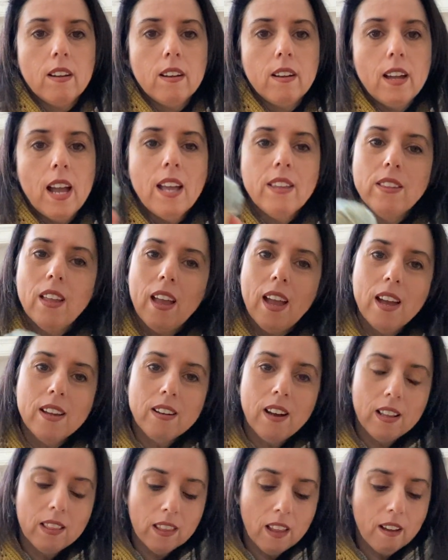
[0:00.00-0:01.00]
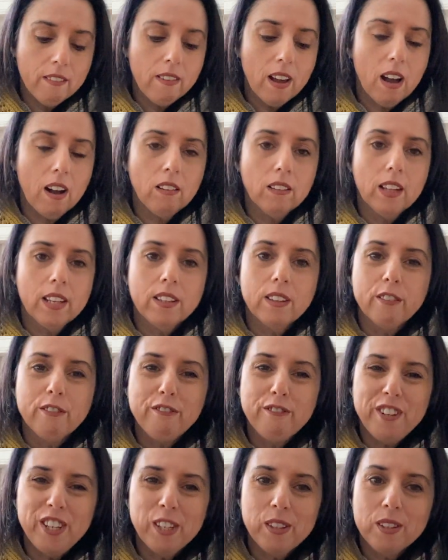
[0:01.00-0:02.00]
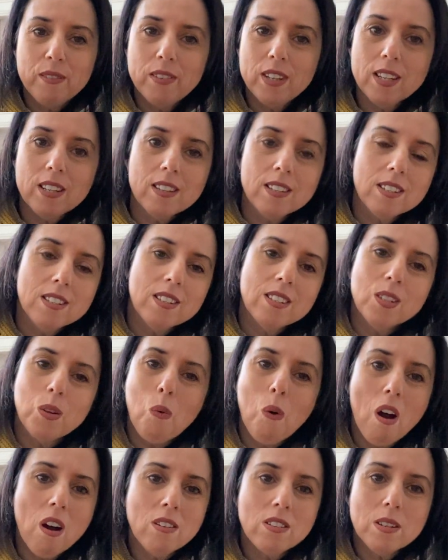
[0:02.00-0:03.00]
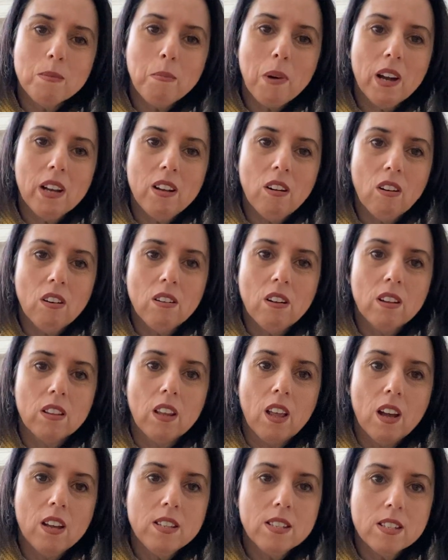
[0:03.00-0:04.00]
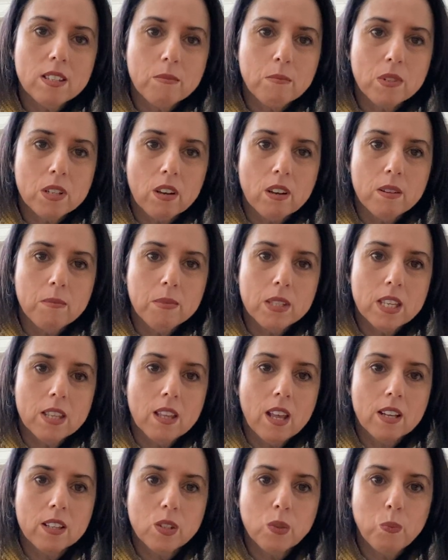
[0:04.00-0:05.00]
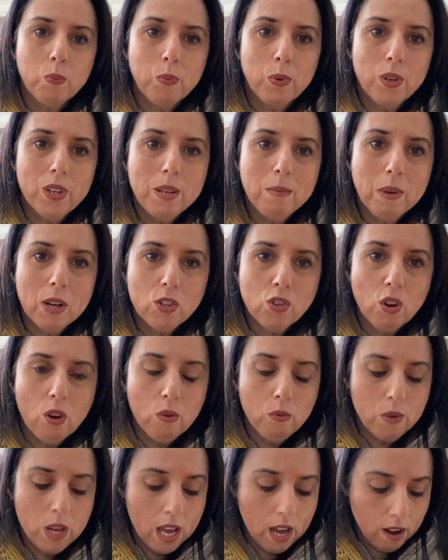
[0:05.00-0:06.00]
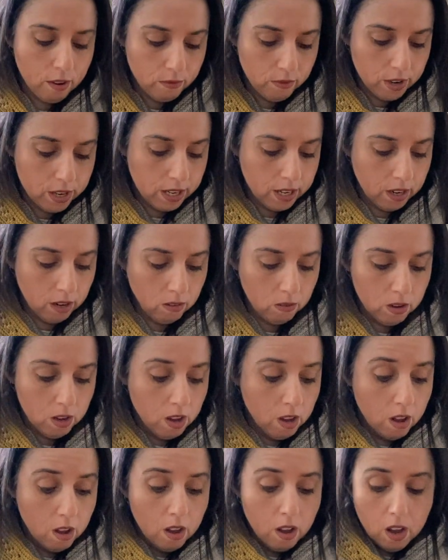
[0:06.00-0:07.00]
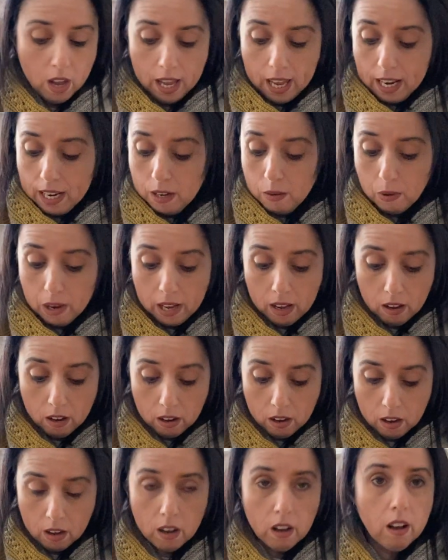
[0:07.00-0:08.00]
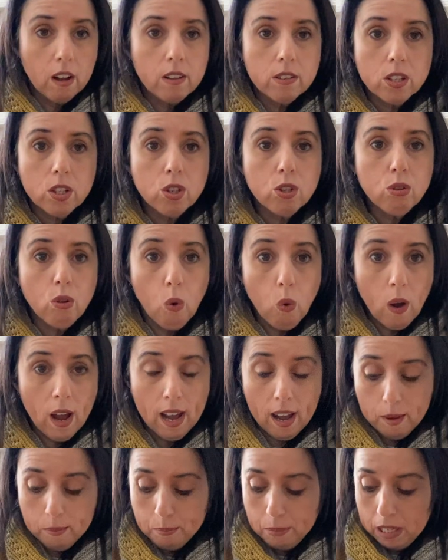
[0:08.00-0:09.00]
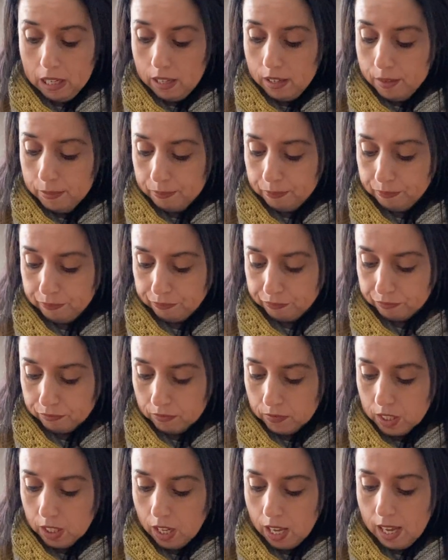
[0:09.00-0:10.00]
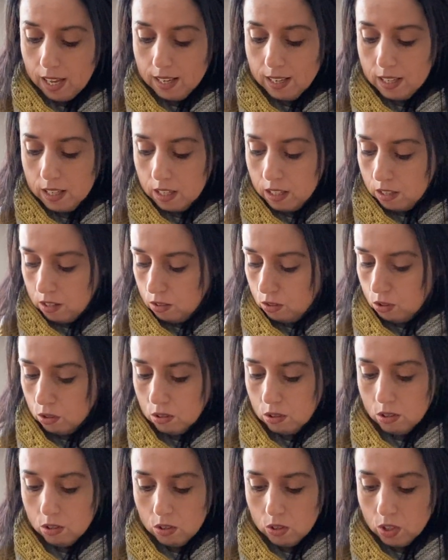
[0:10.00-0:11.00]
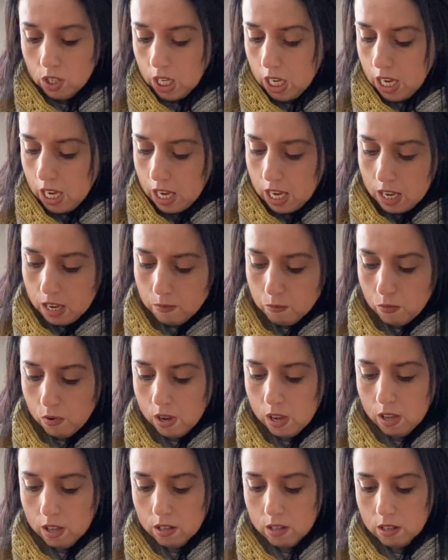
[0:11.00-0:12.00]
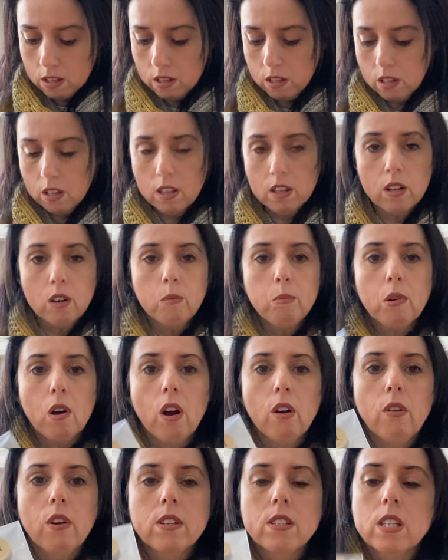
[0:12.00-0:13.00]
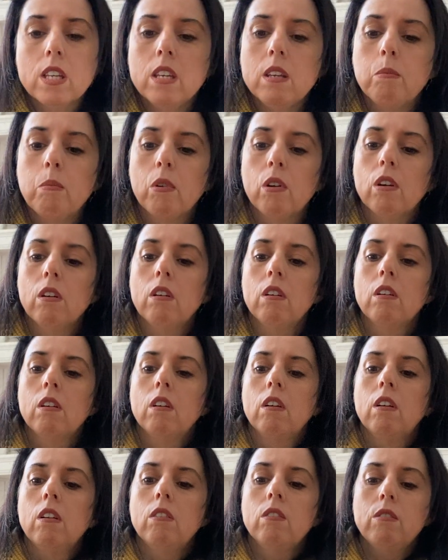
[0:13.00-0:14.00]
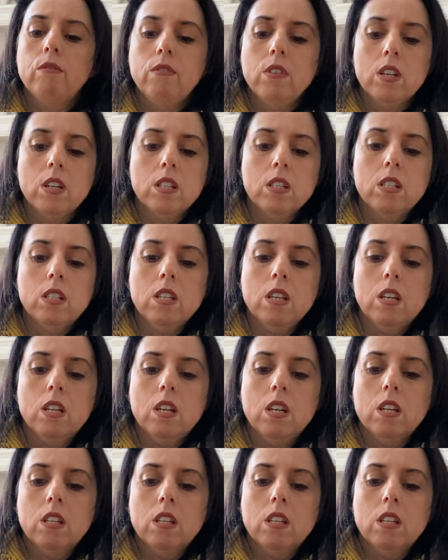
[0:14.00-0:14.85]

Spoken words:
And I love how, like, the feel of it, because it's so hard to buy yarn online sometimes, and that's pretty much all we have right now. Anyway, so happy. And it came with a little progress keeper. I don't know if you can see it.